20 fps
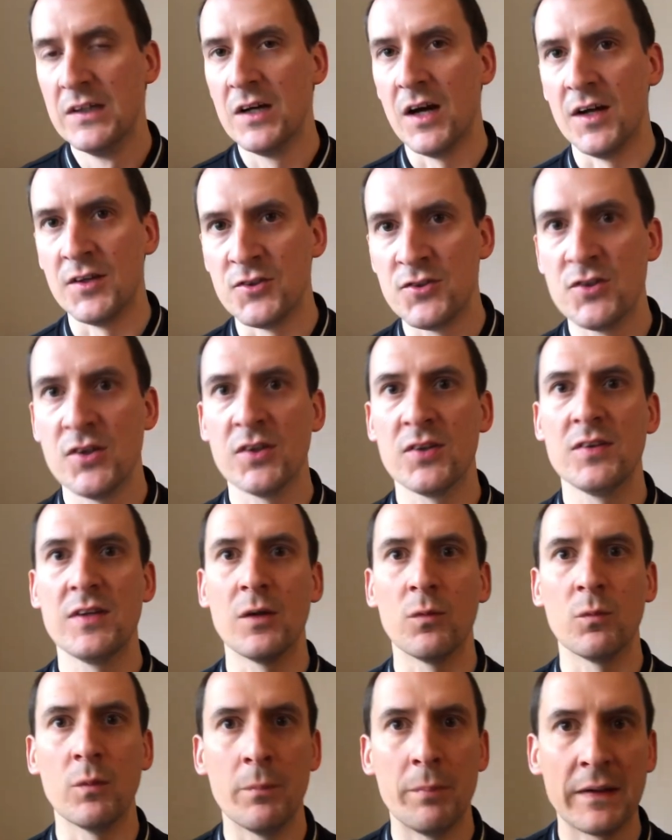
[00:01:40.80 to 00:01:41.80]
I just
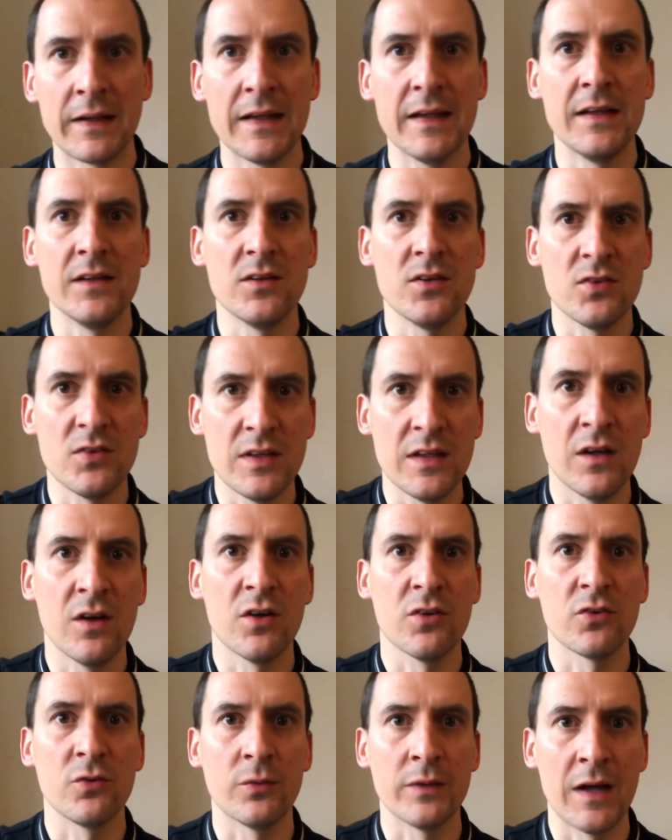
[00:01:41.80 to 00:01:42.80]
think we're beginning to see
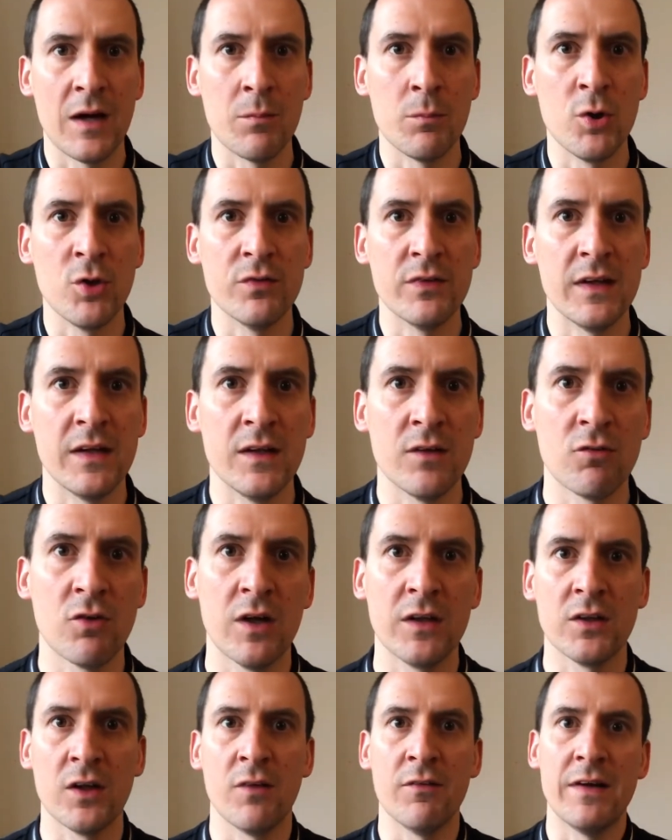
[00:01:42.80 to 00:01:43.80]
Arsenal now moving in the
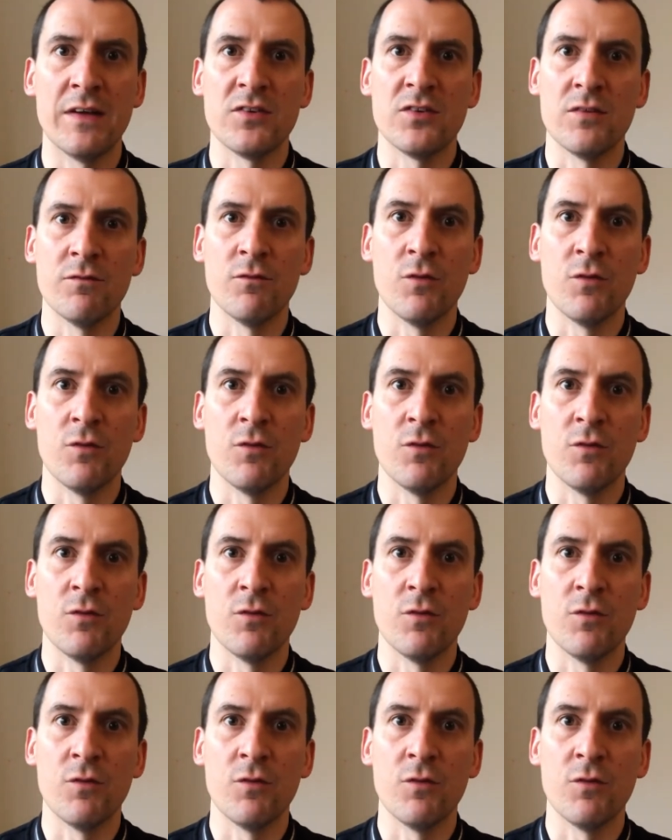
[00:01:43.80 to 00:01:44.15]
right direction.